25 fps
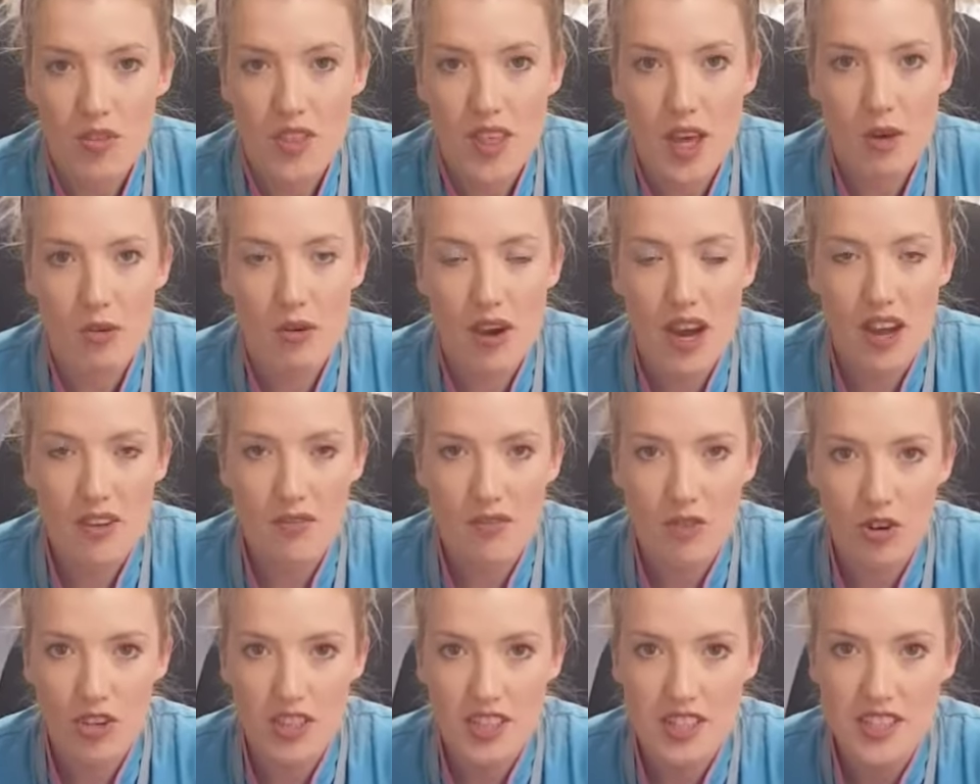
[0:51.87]
Without our
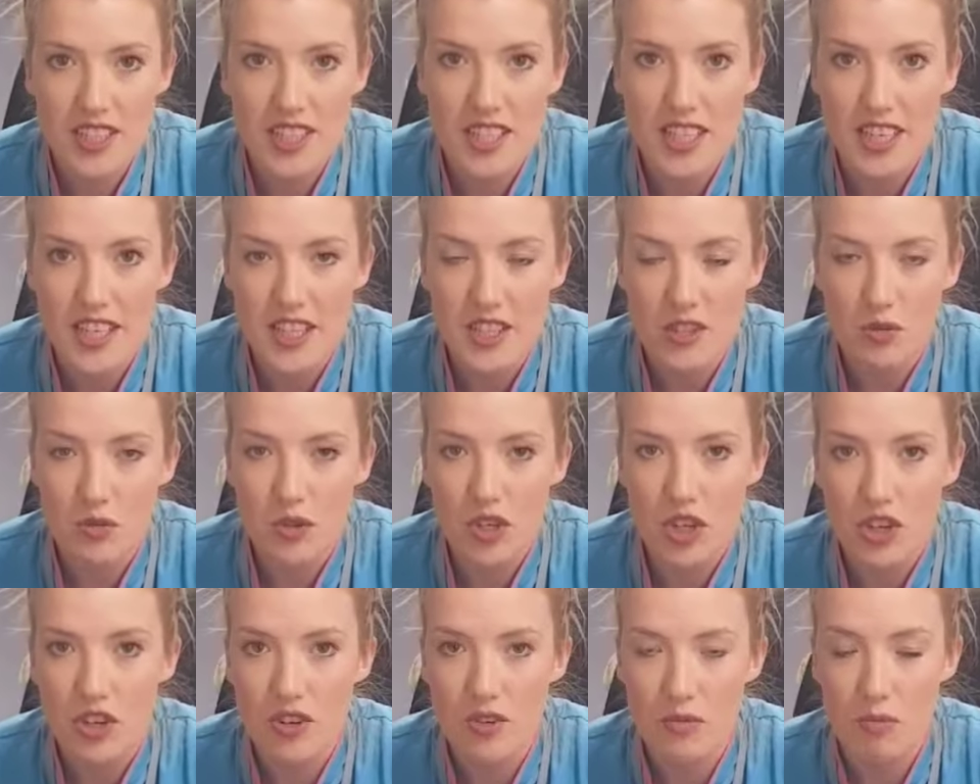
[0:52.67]
volunteers,
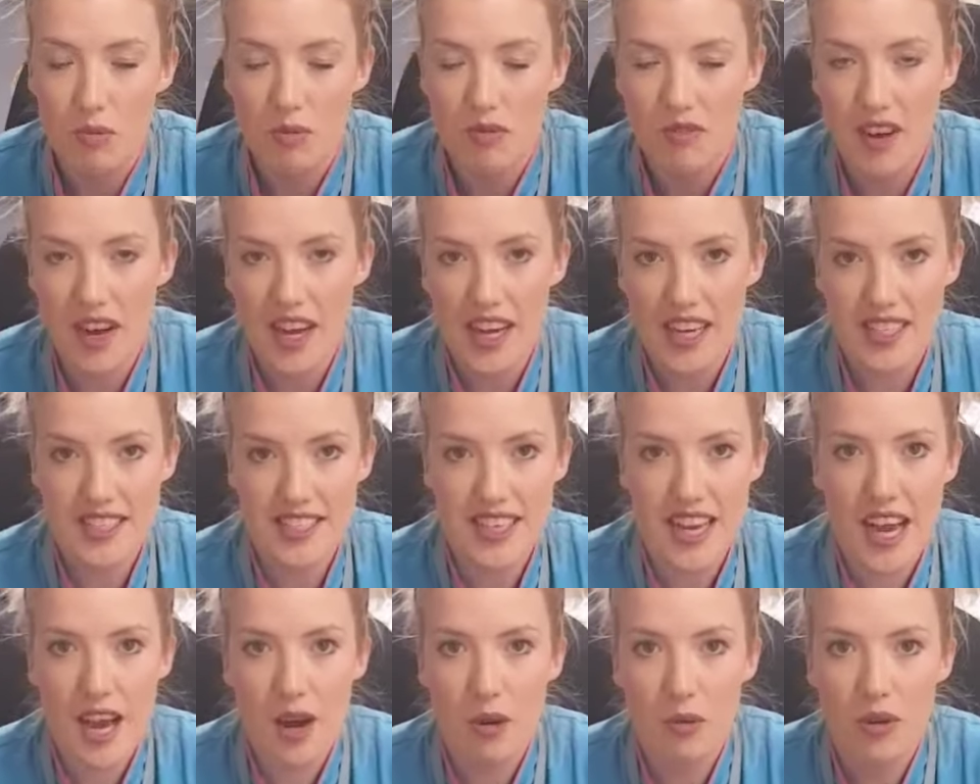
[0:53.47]
we couldn't provide
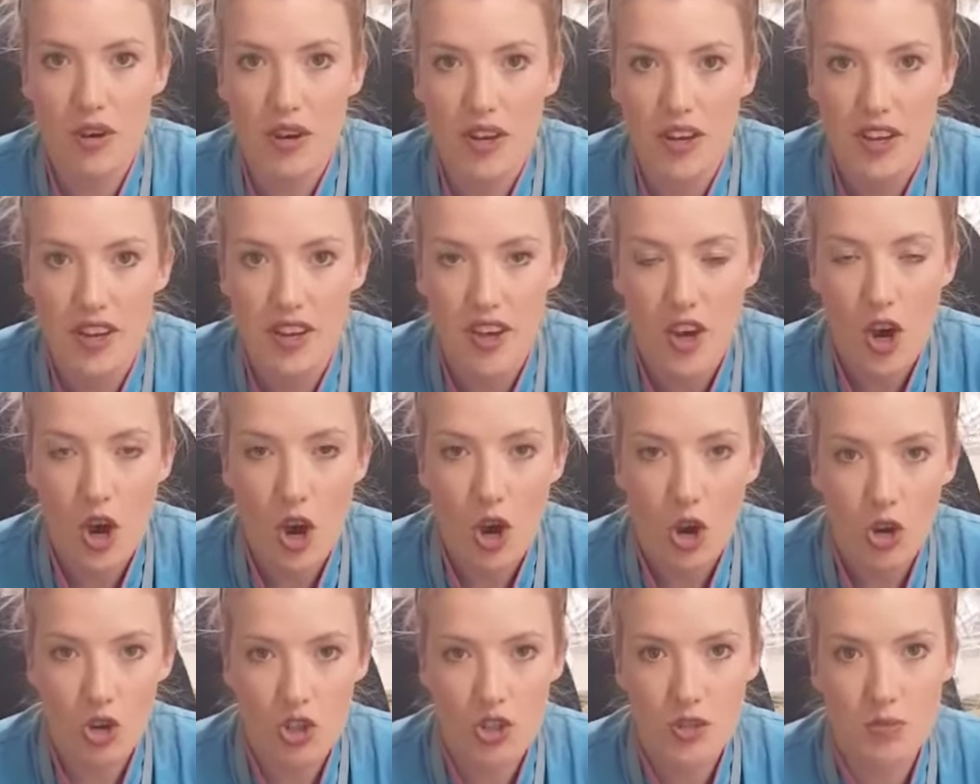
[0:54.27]
our
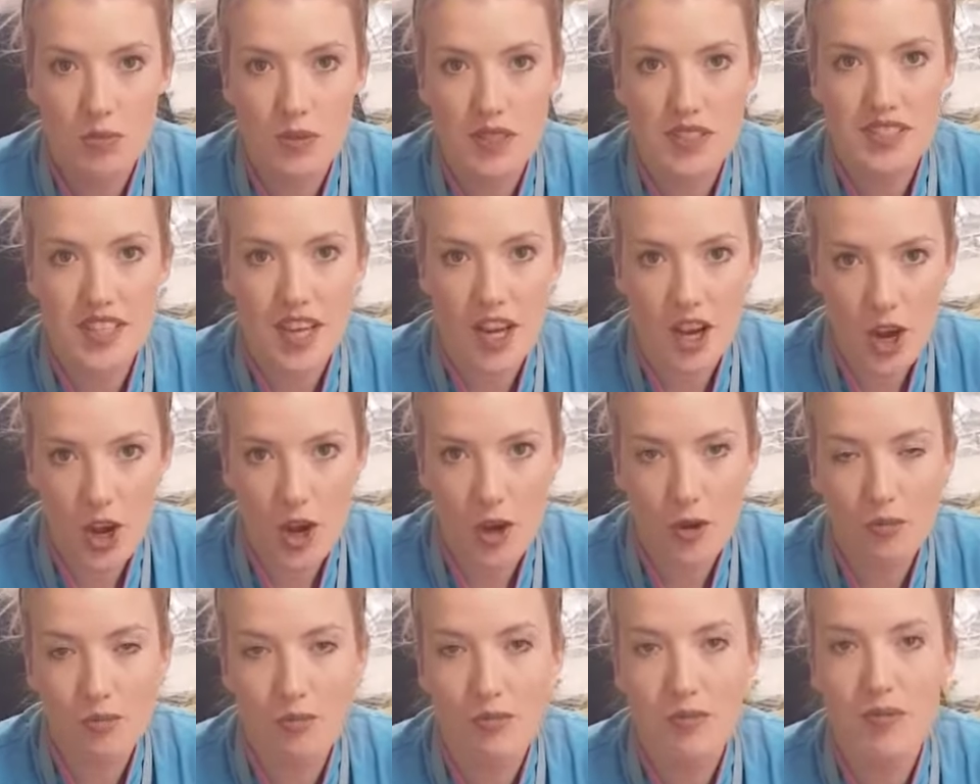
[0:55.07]
hospice at
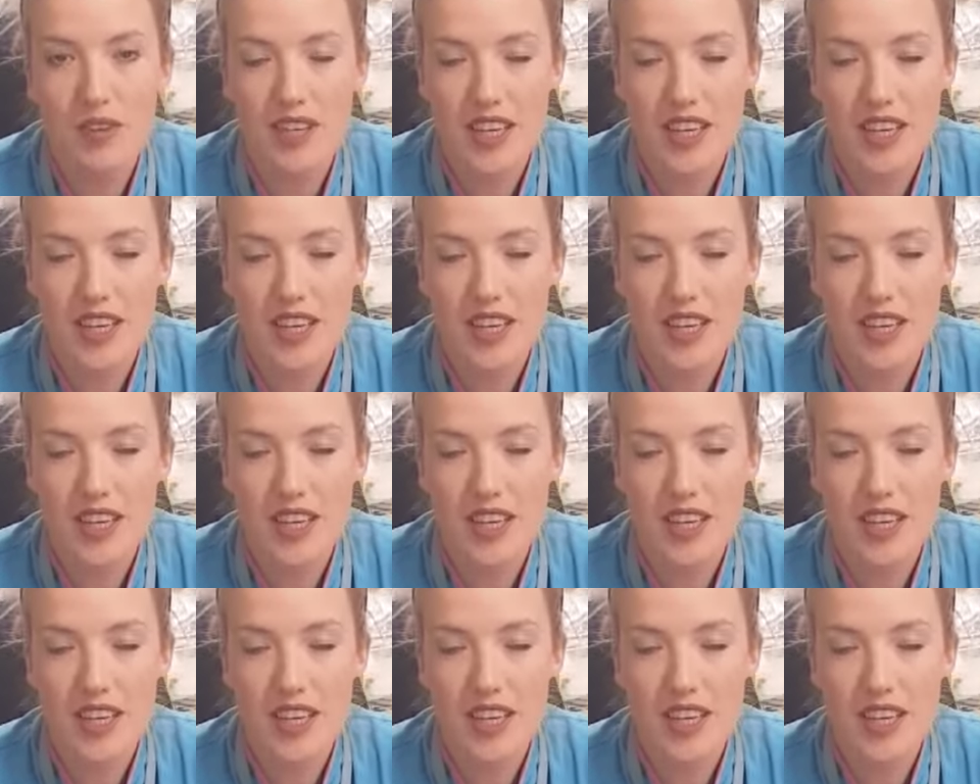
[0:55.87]
home